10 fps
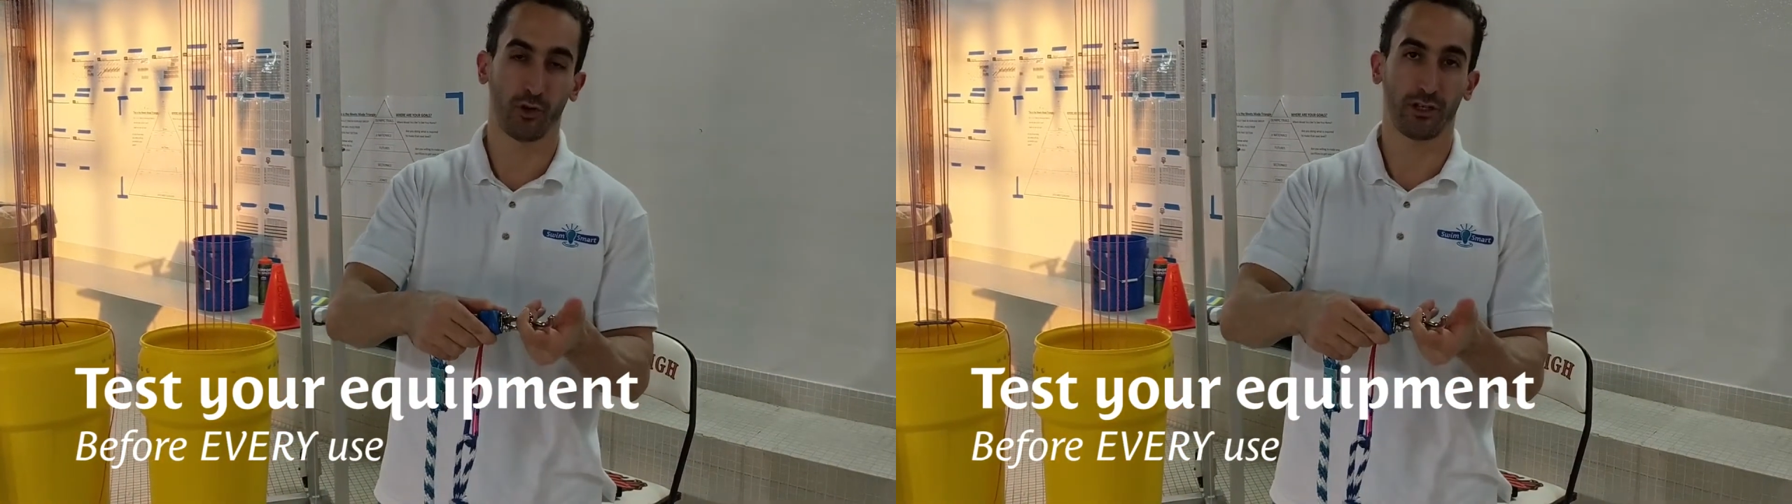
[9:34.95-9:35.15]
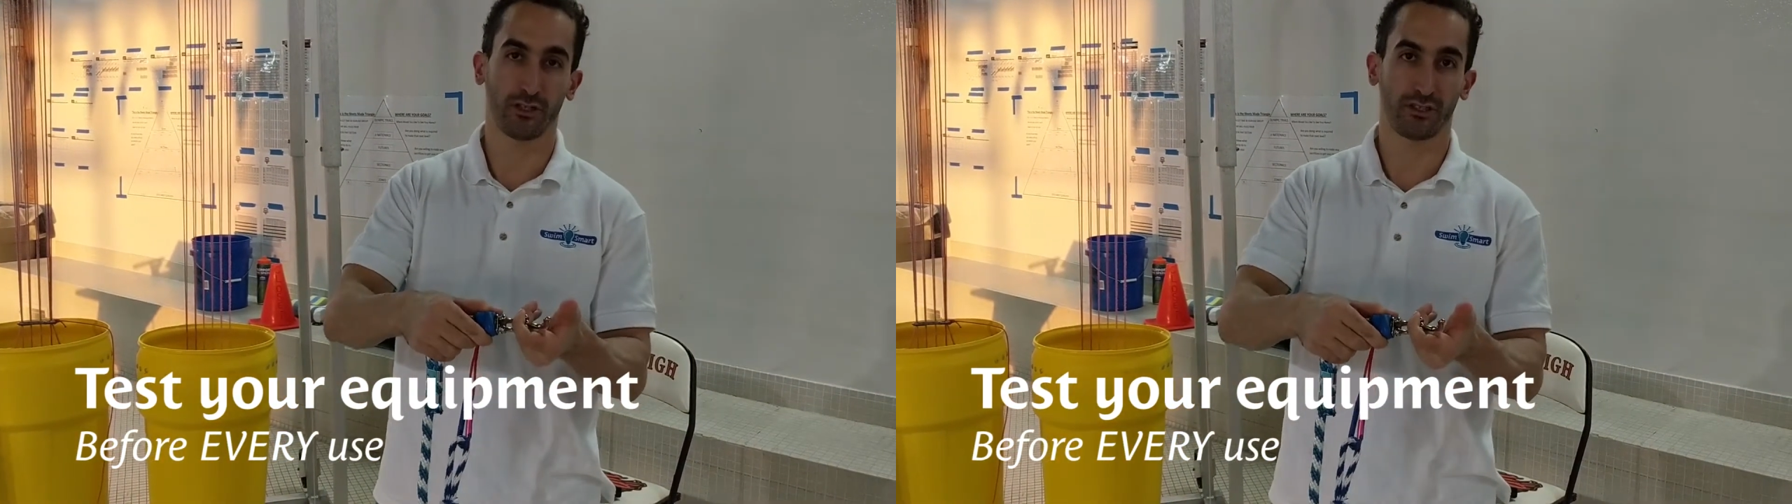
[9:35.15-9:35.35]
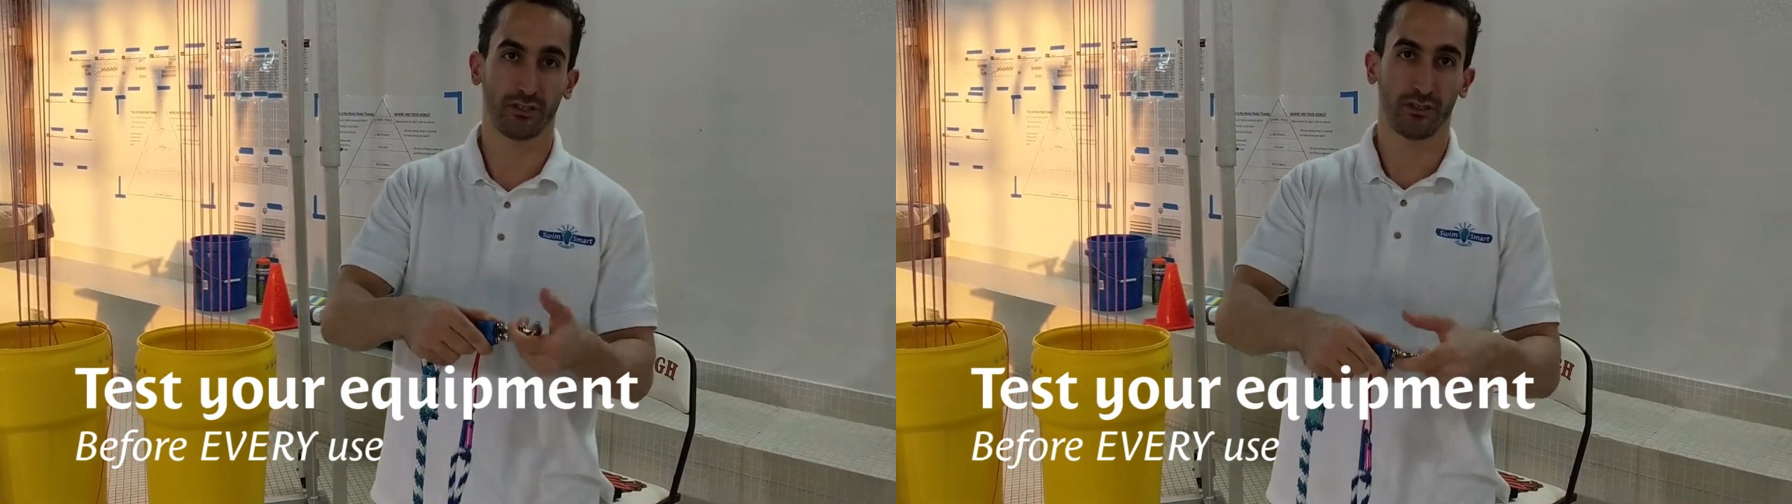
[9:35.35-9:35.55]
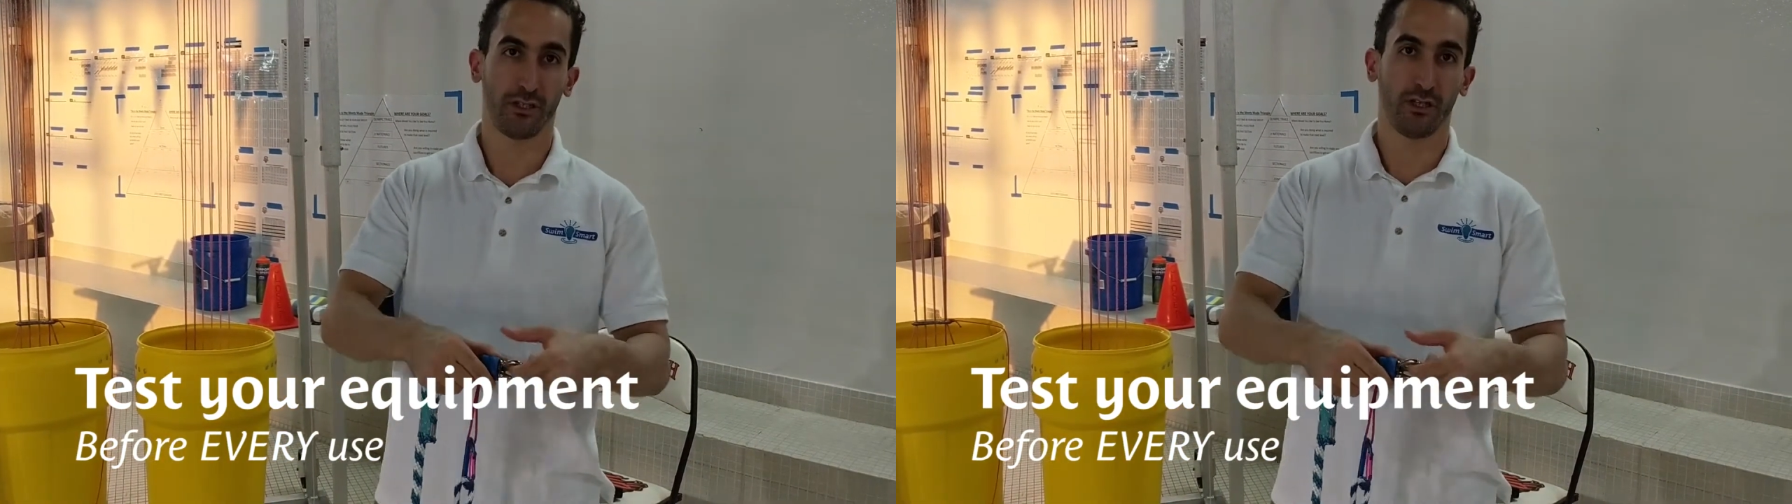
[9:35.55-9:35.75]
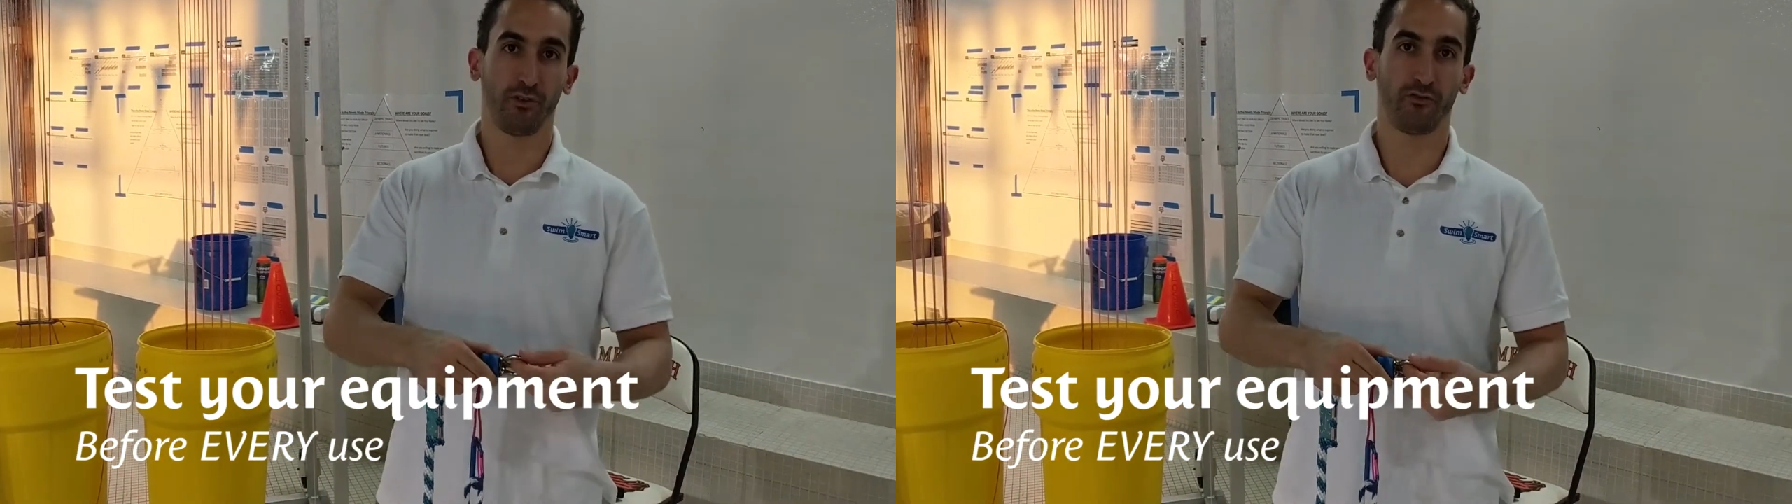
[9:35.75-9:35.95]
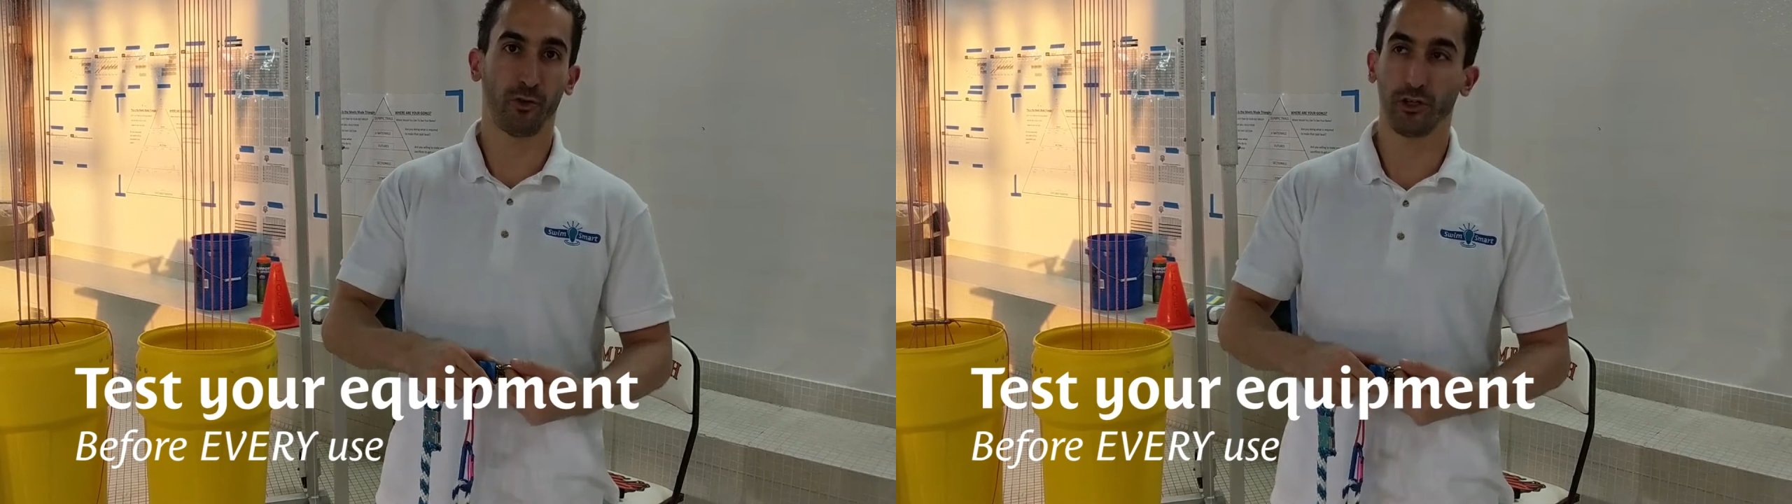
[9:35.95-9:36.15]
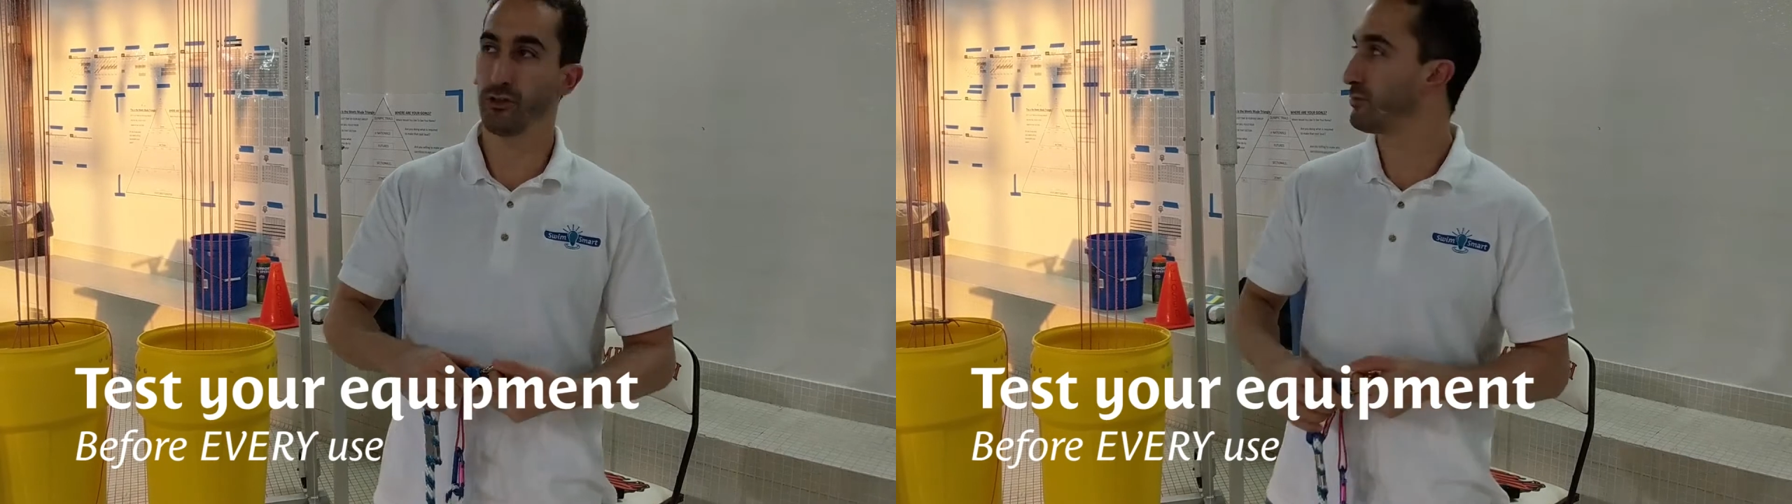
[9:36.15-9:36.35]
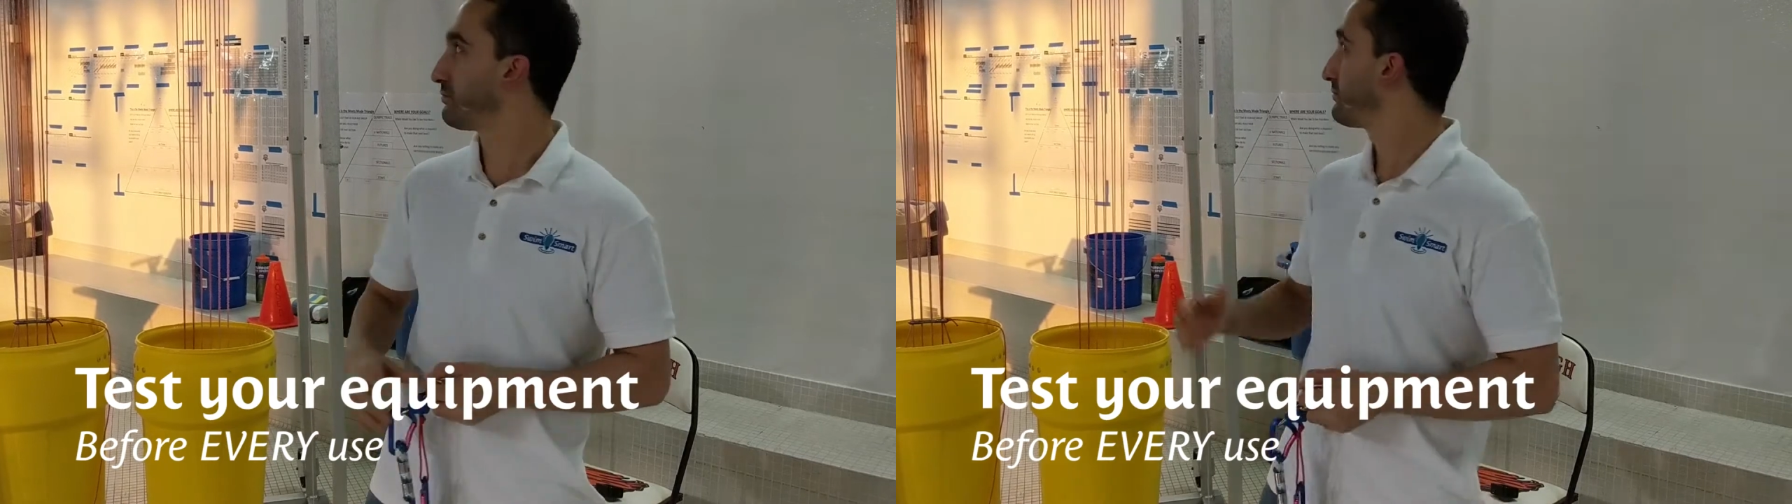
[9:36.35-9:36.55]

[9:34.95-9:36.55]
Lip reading: works before you